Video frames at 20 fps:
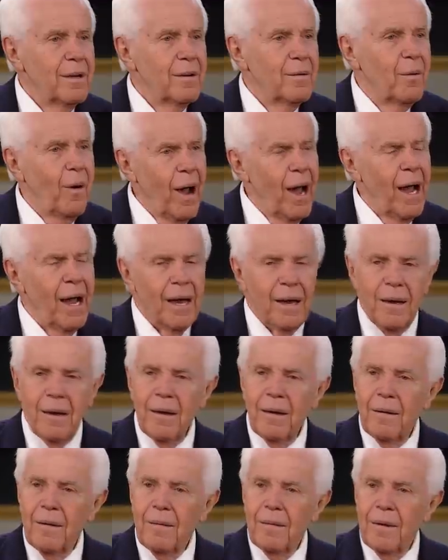Why?
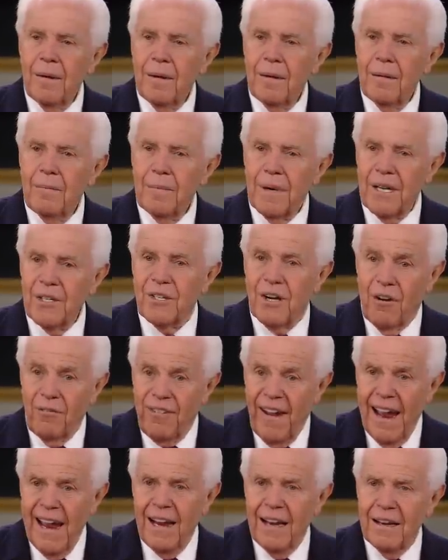Because you're going
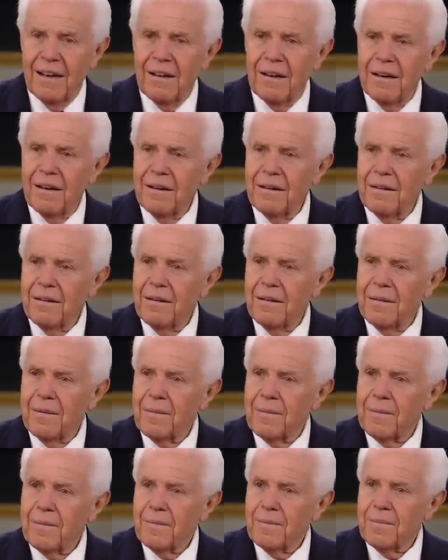to faint.
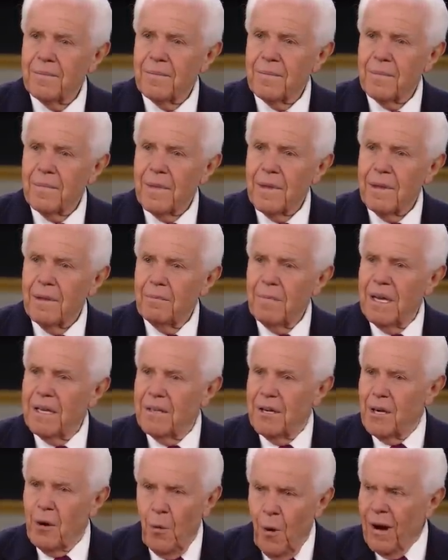But
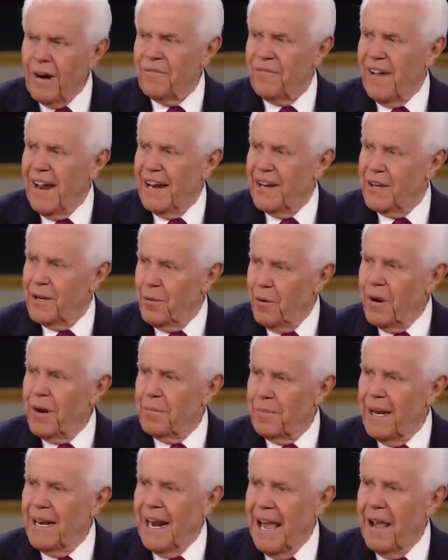you don't want to faint. You want
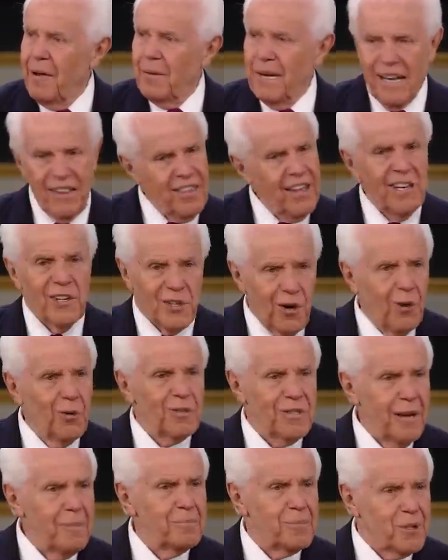to be there when the thing
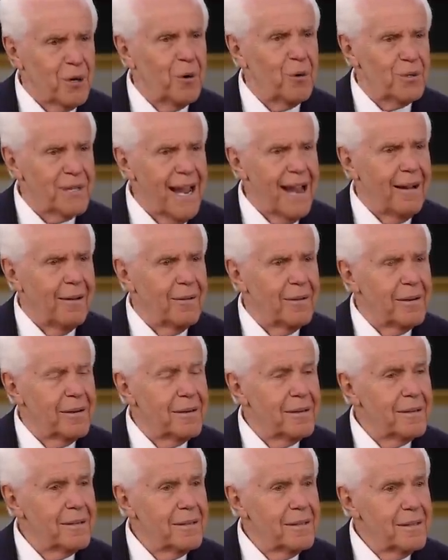shows up and shows out.
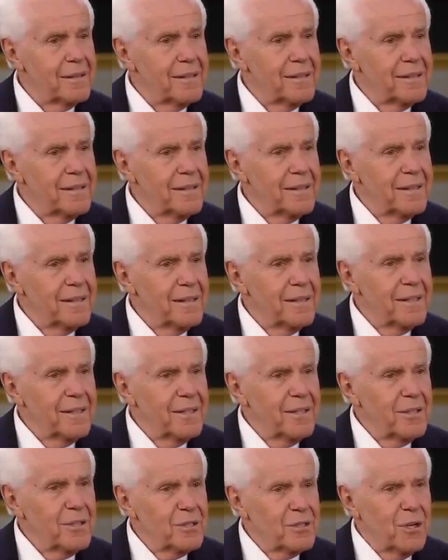Amen.
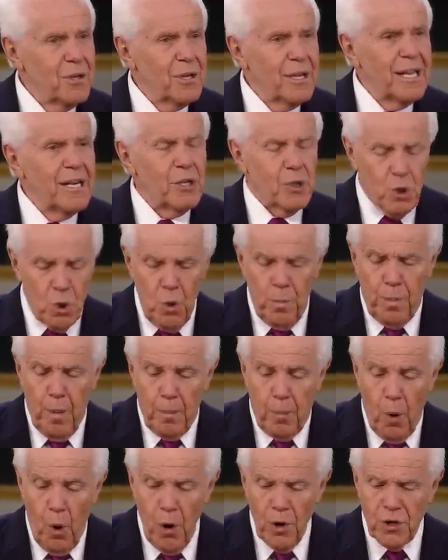So, to get true
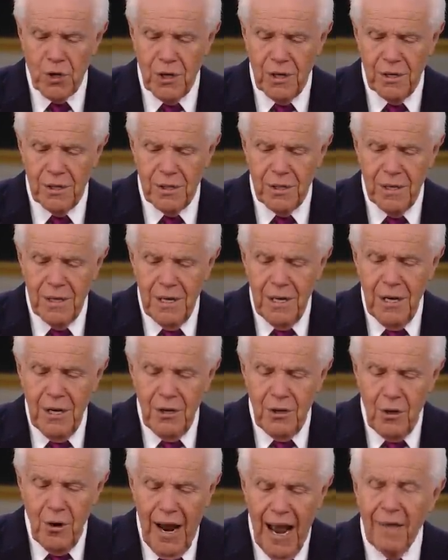proportions,
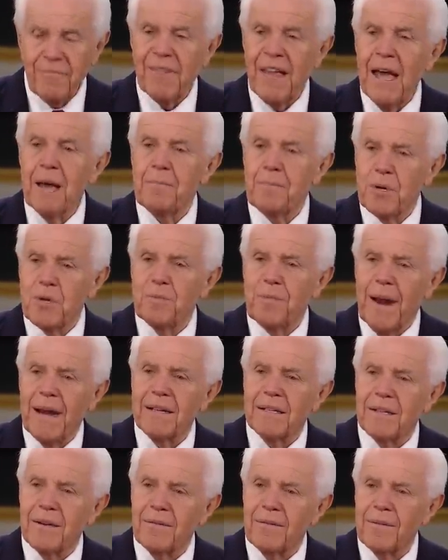you have to have
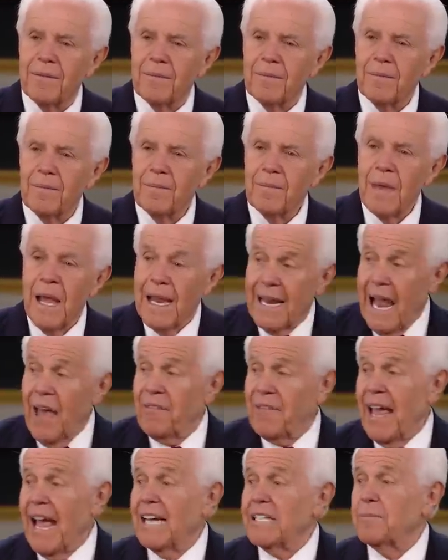perspective.
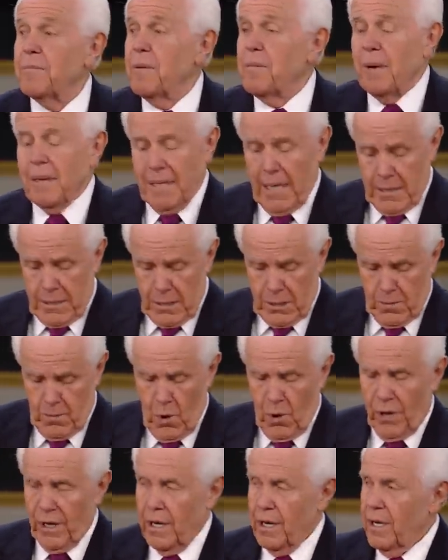Kathy asked me about that this
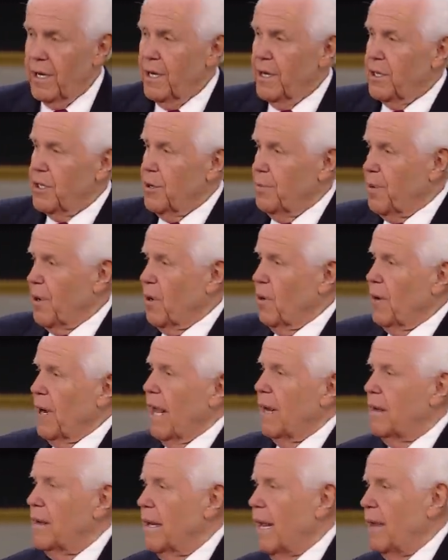morning. She put on
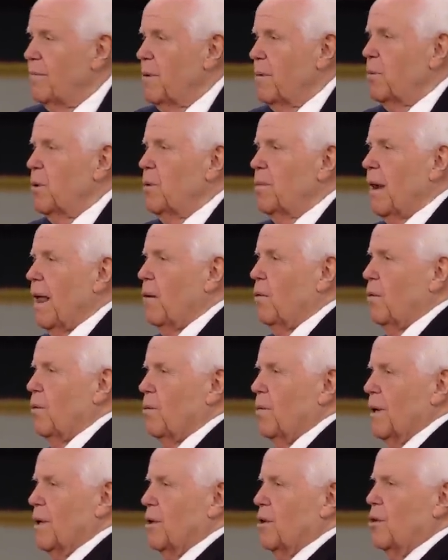that navy blue blouse.
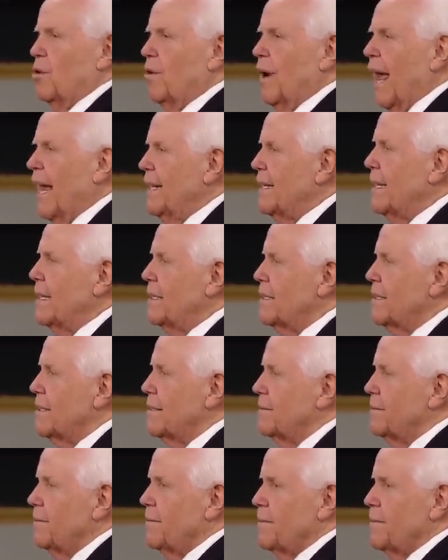What, do you like this?